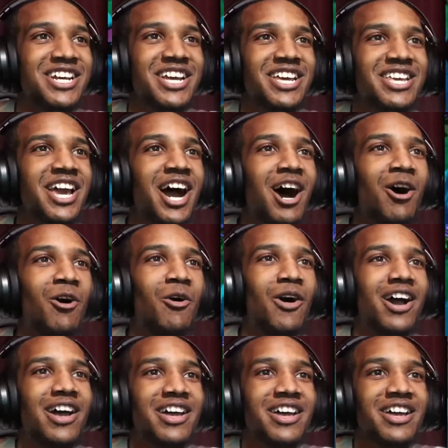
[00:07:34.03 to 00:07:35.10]
Yo!
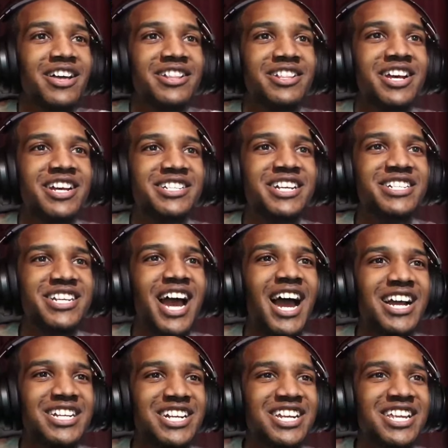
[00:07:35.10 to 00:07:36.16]
This is
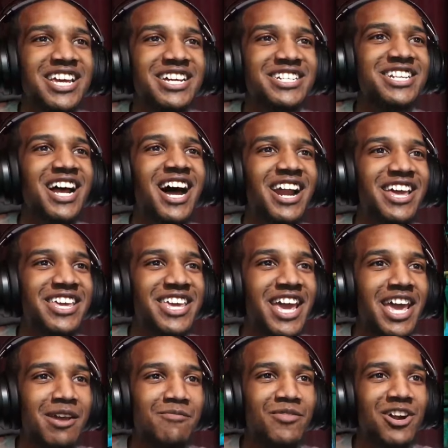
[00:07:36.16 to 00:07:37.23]
actually a Sonic
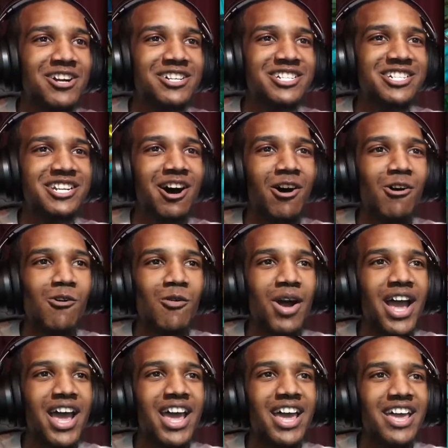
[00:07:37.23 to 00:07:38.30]
game. There's no
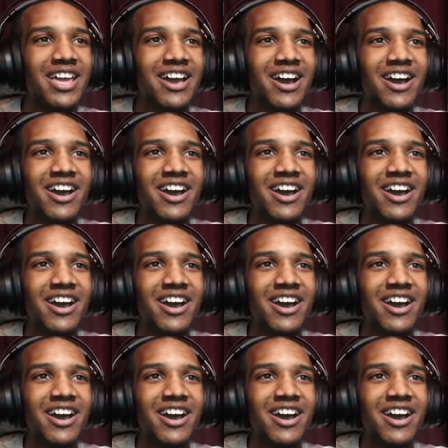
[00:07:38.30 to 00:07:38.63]
way.